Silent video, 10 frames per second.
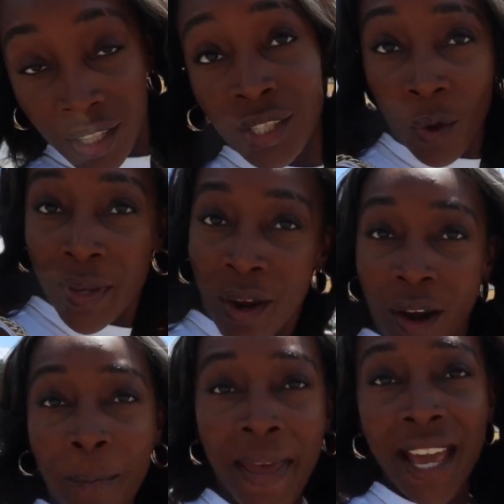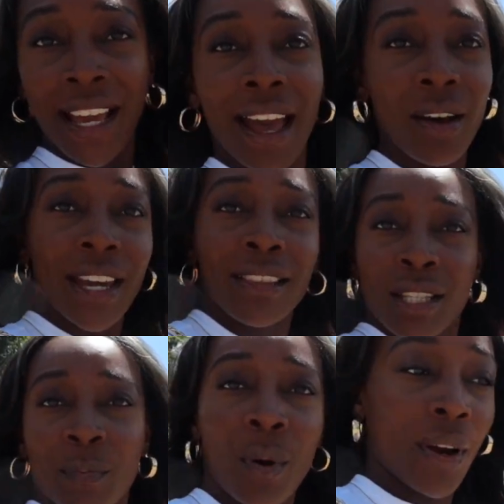So we are back out at
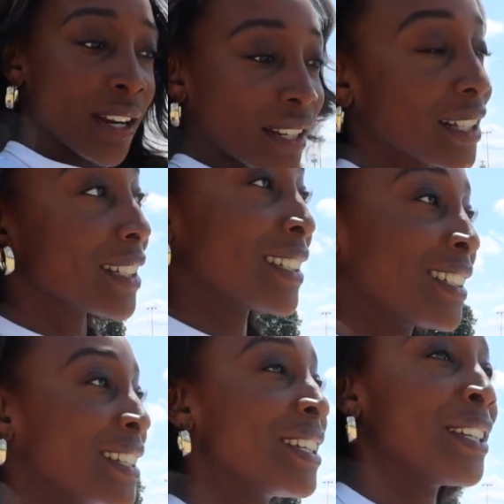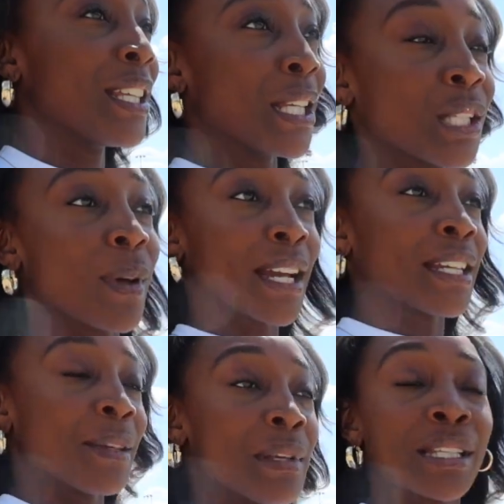this park so I can
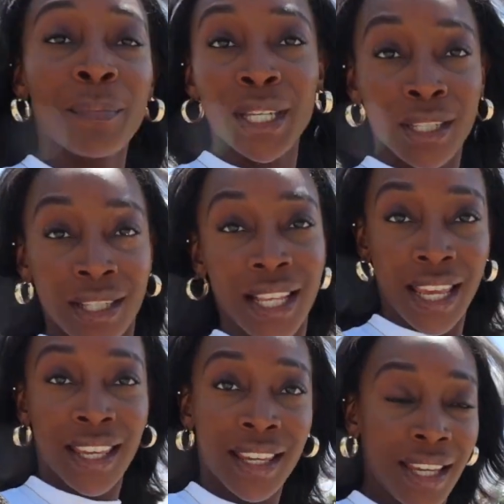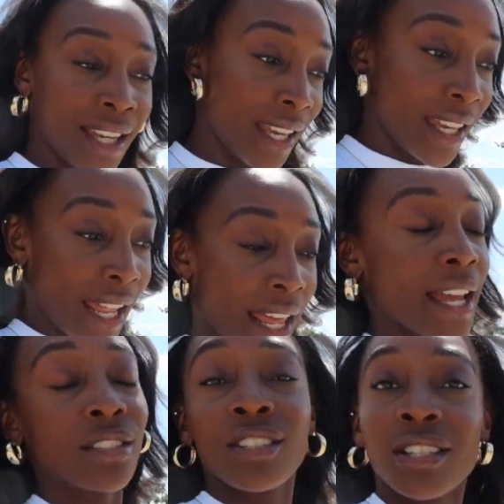give you some pictures taken. And I
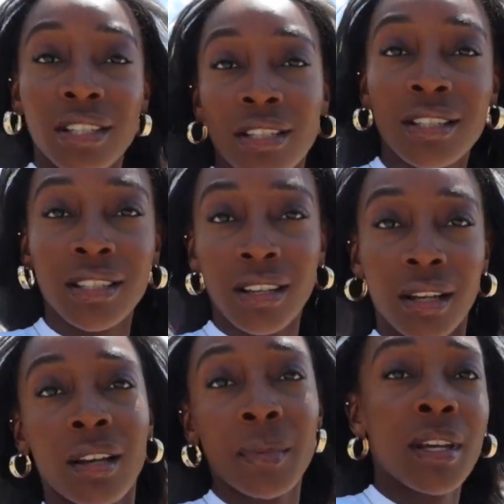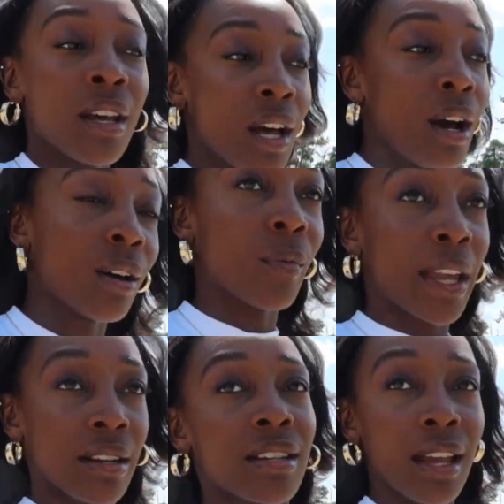actually just took some on the
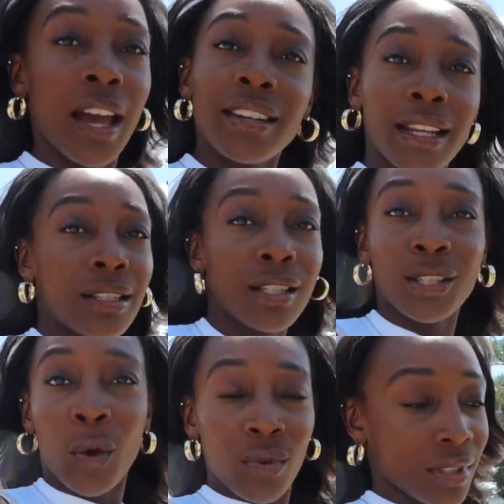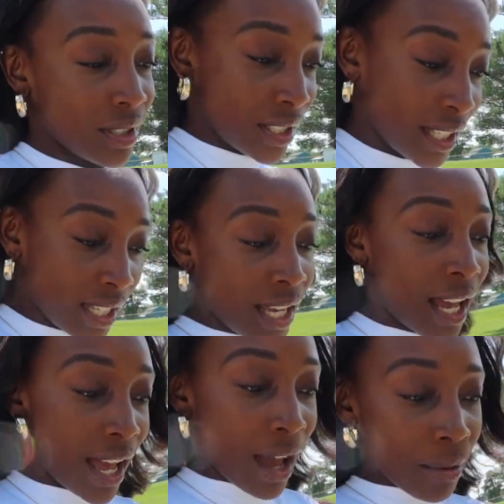way here, y'all, and they look so good.
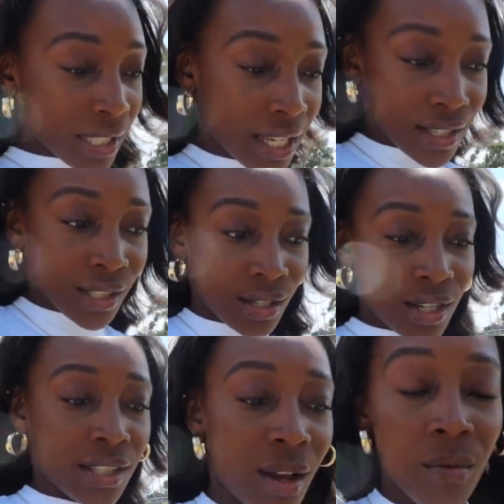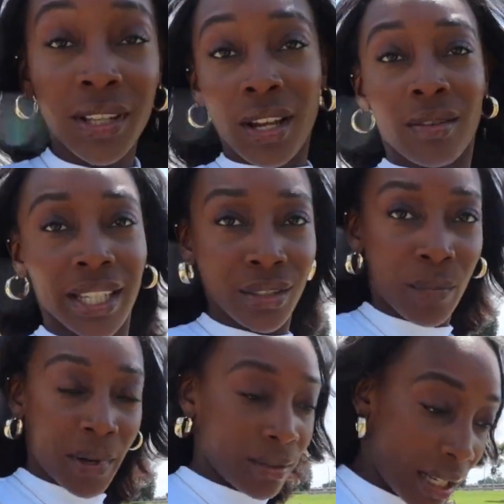I was kind of scared that I wasn't gonna get no
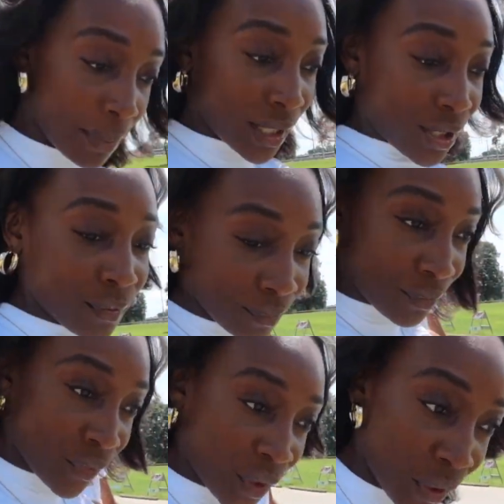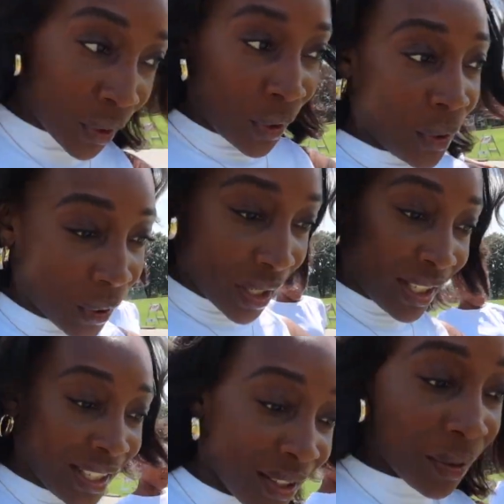birthday picture.
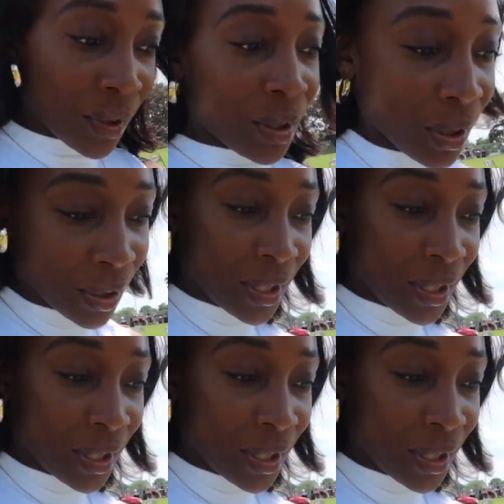Whew.